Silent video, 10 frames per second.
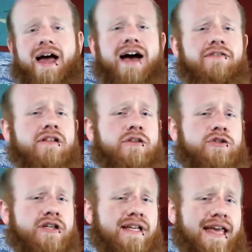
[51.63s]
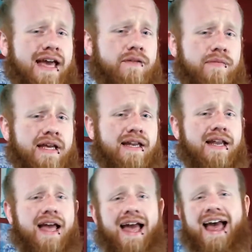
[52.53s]
evolution can mean
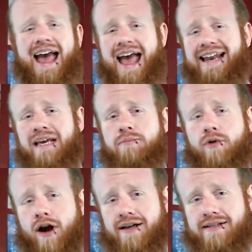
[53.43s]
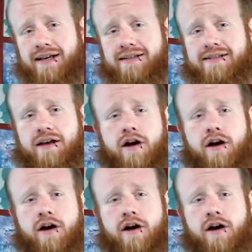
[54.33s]
any process